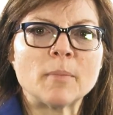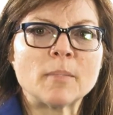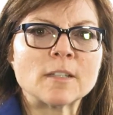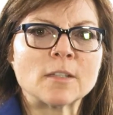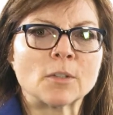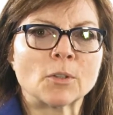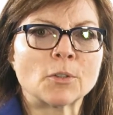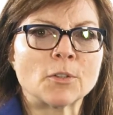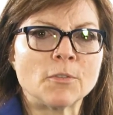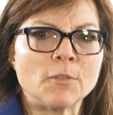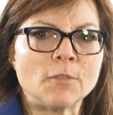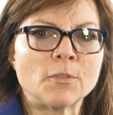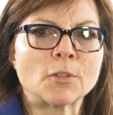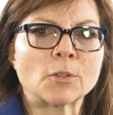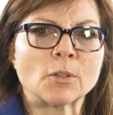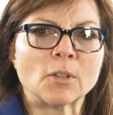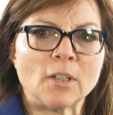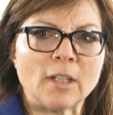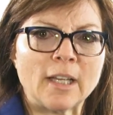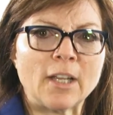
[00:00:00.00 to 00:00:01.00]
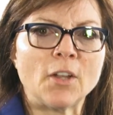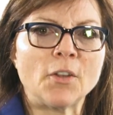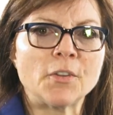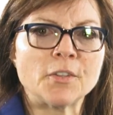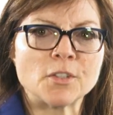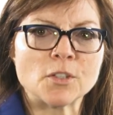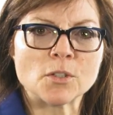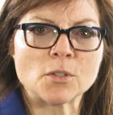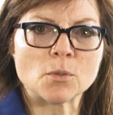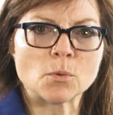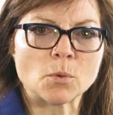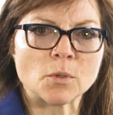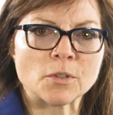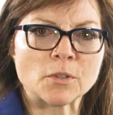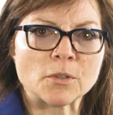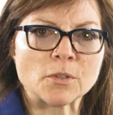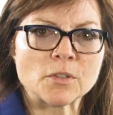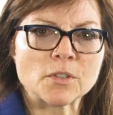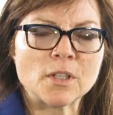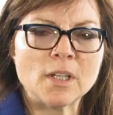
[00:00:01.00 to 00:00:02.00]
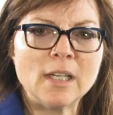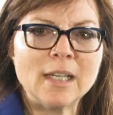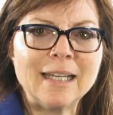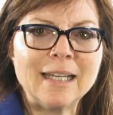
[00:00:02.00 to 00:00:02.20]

by behavioral health disorders.